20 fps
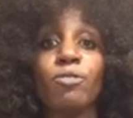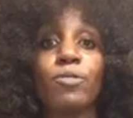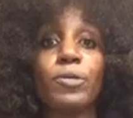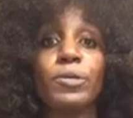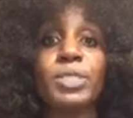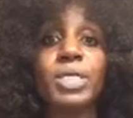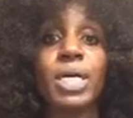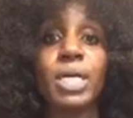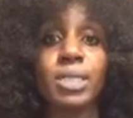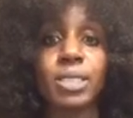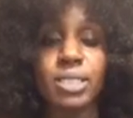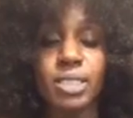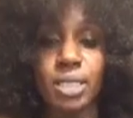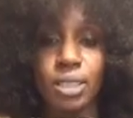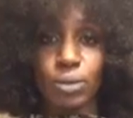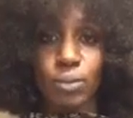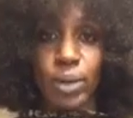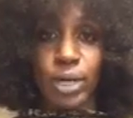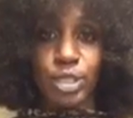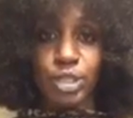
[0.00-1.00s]

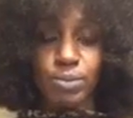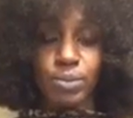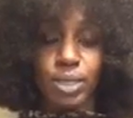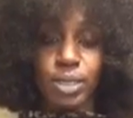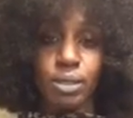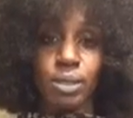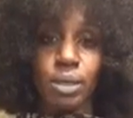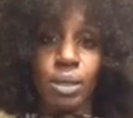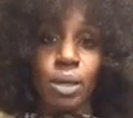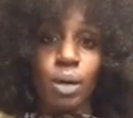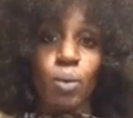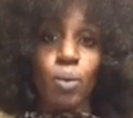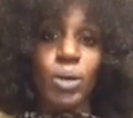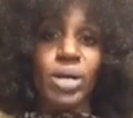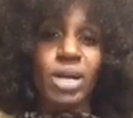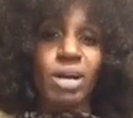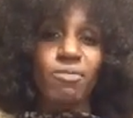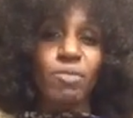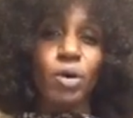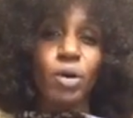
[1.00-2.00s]
fertility regimen.
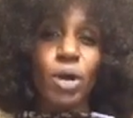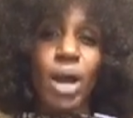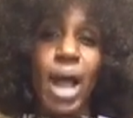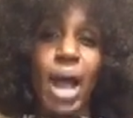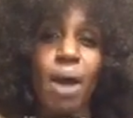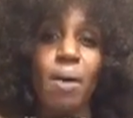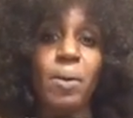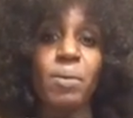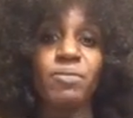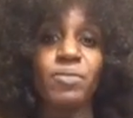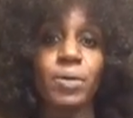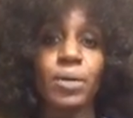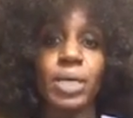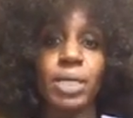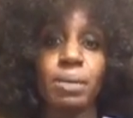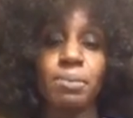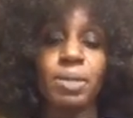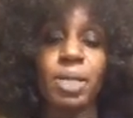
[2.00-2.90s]
Whatever or however it